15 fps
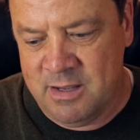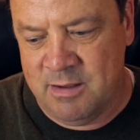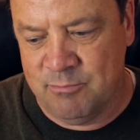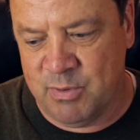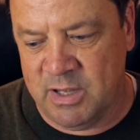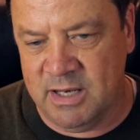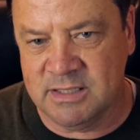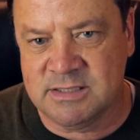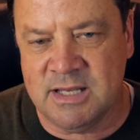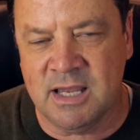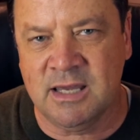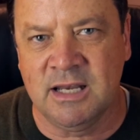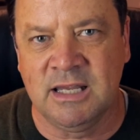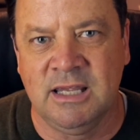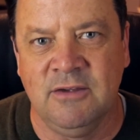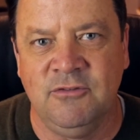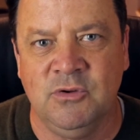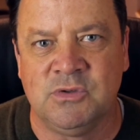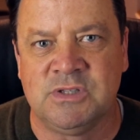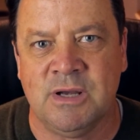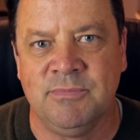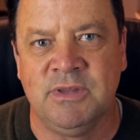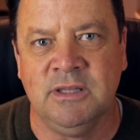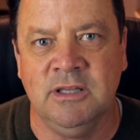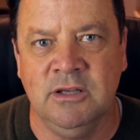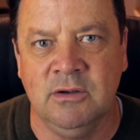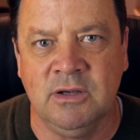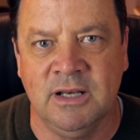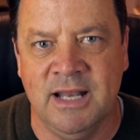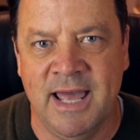But it's not going to give you something that
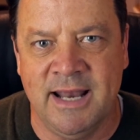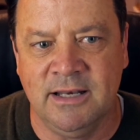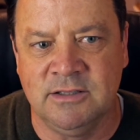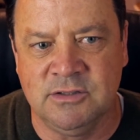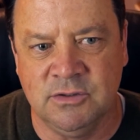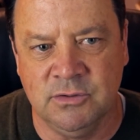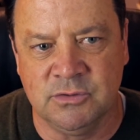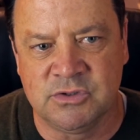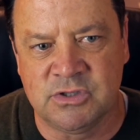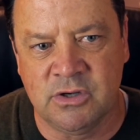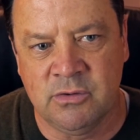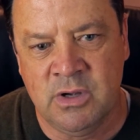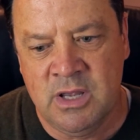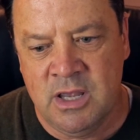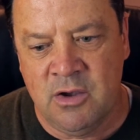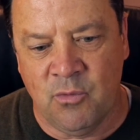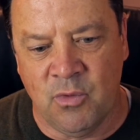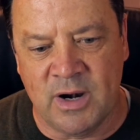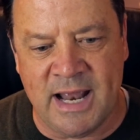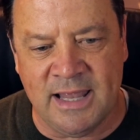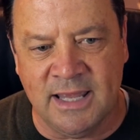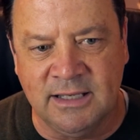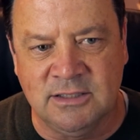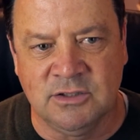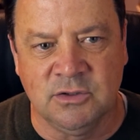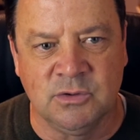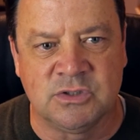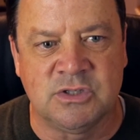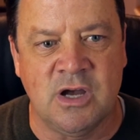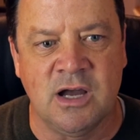you can edit to. So what I like to
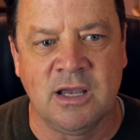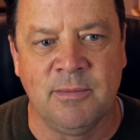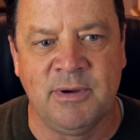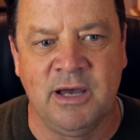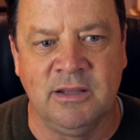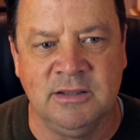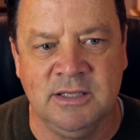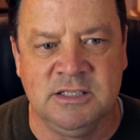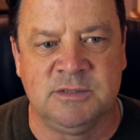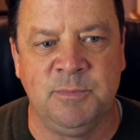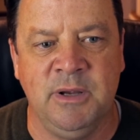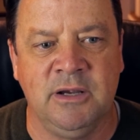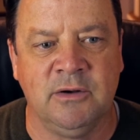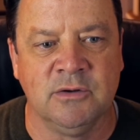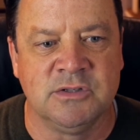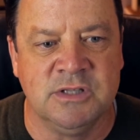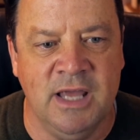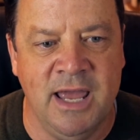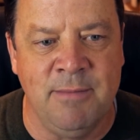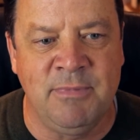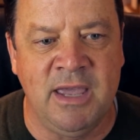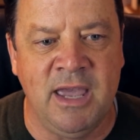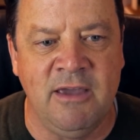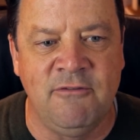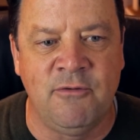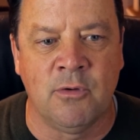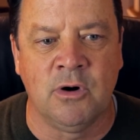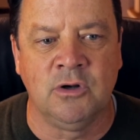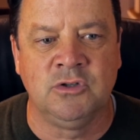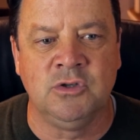do is talk about these speakers, the
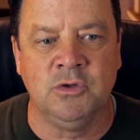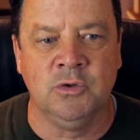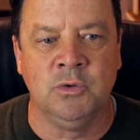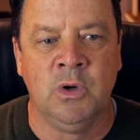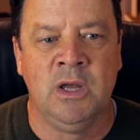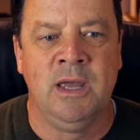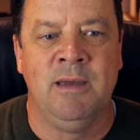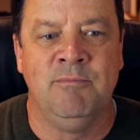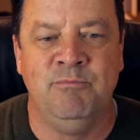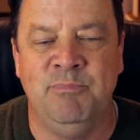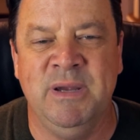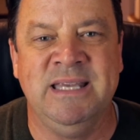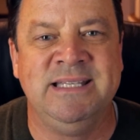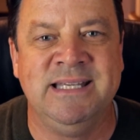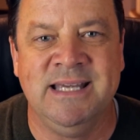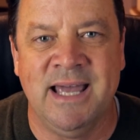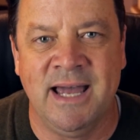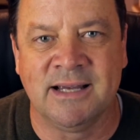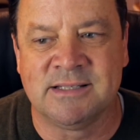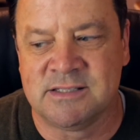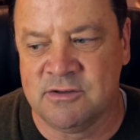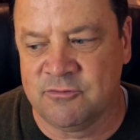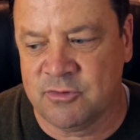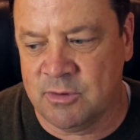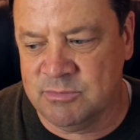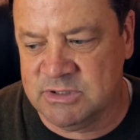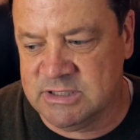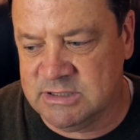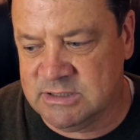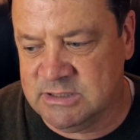MK402 BTX
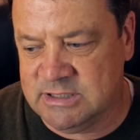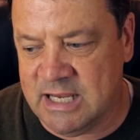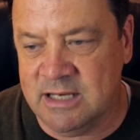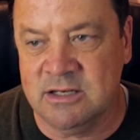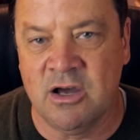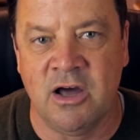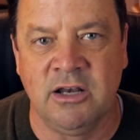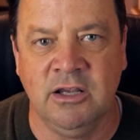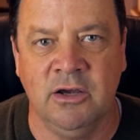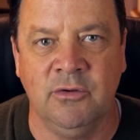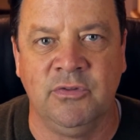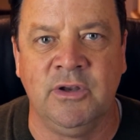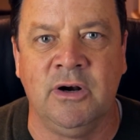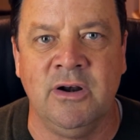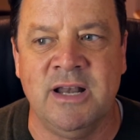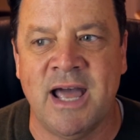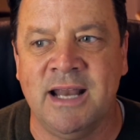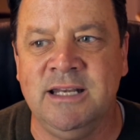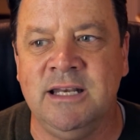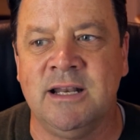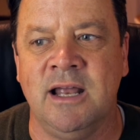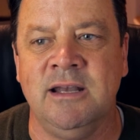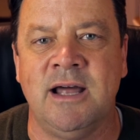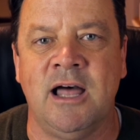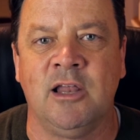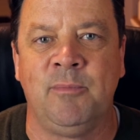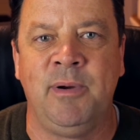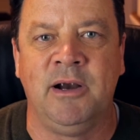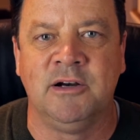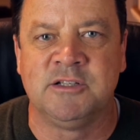from Dayton Audio. They're a
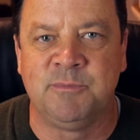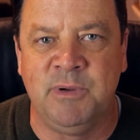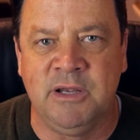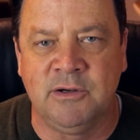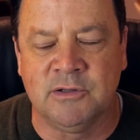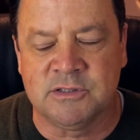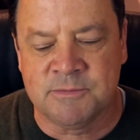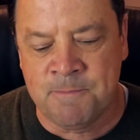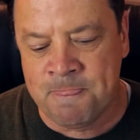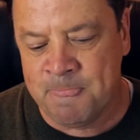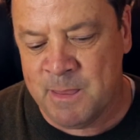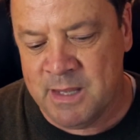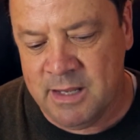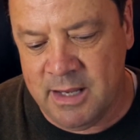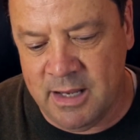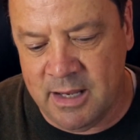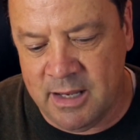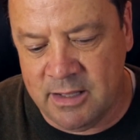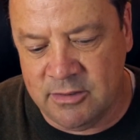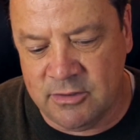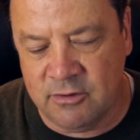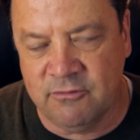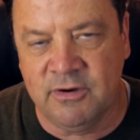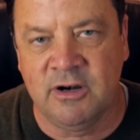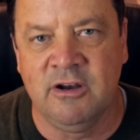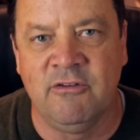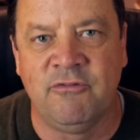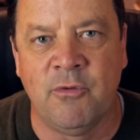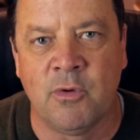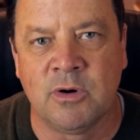$99 pair of speakers, and they're
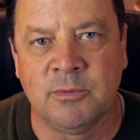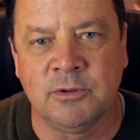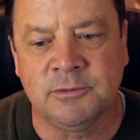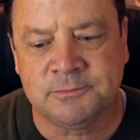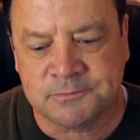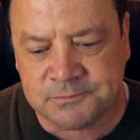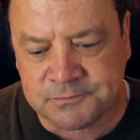very affordable.